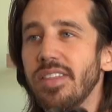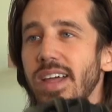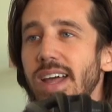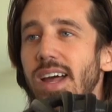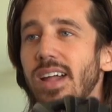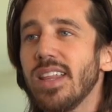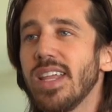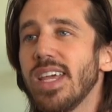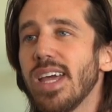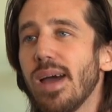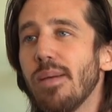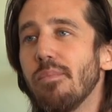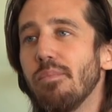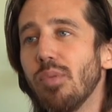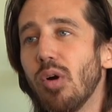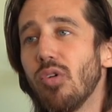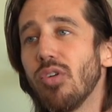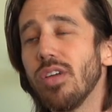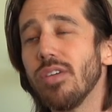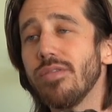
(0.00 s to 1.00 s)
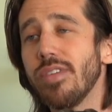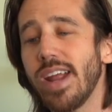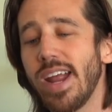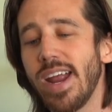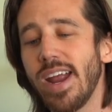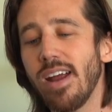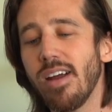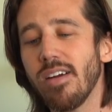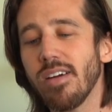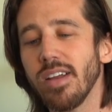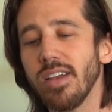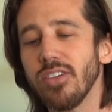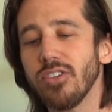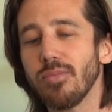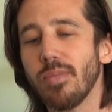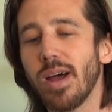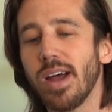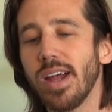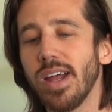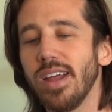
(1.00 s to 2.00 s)
The LEM MotivAir
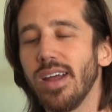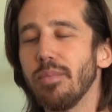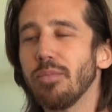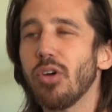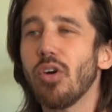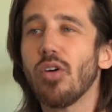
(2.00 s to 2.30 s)
is my, I'm